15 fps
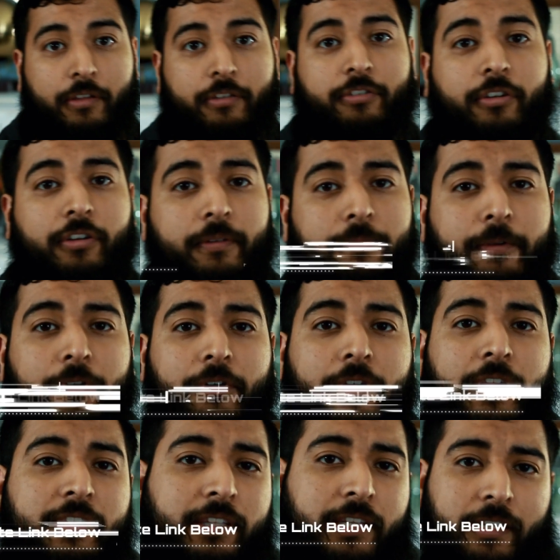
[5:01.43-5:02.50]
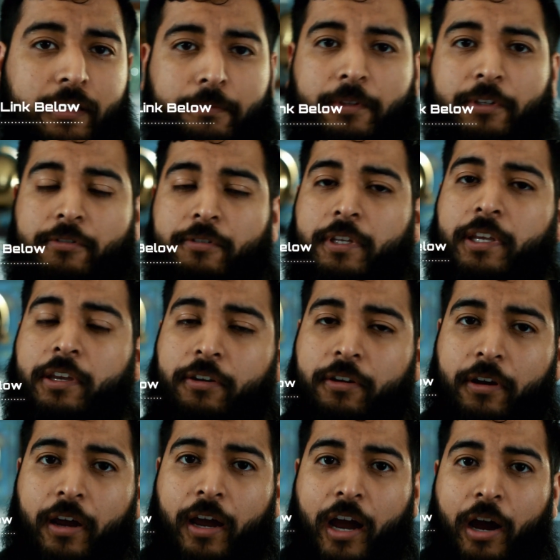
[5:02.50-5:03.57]
So if you're in need of new
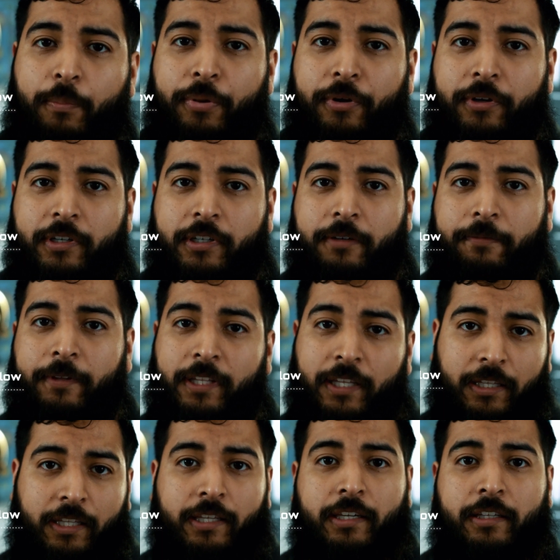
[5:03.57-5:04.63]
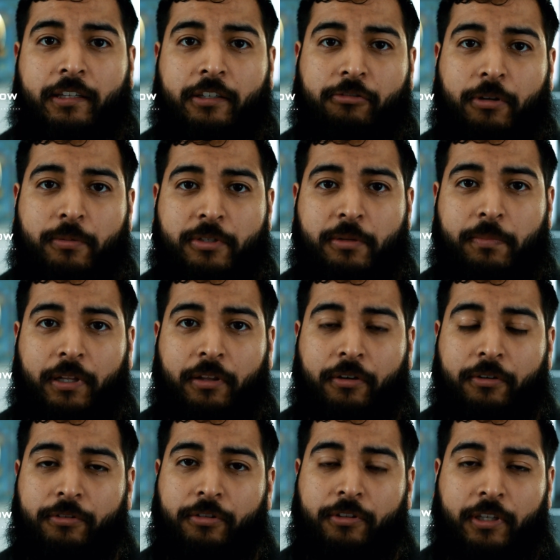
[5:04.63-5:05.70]
gear, I'll put an affiliate link in the description
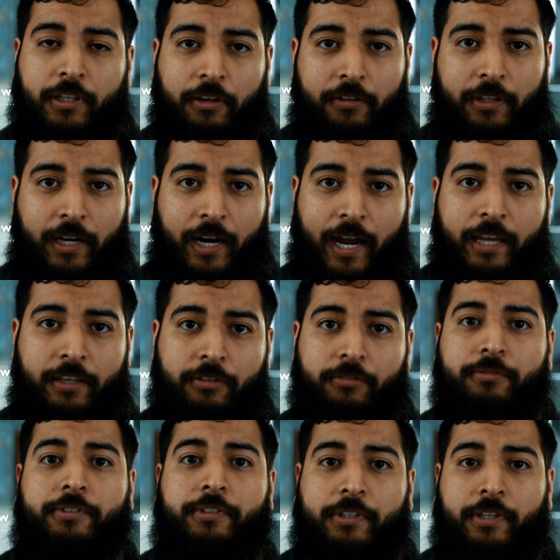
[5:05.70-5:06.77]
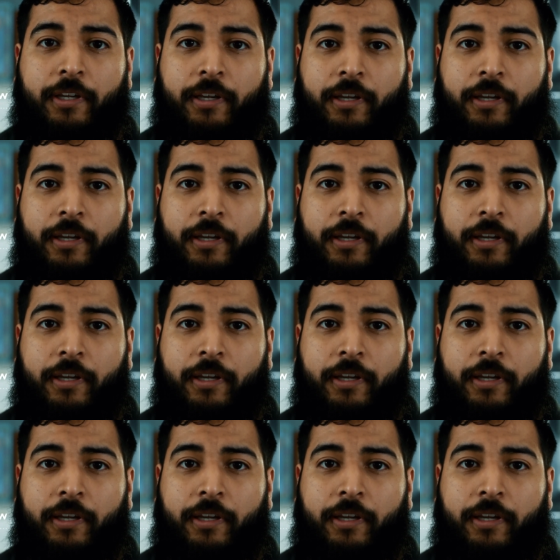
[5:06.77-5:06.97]
below to the gear that I used.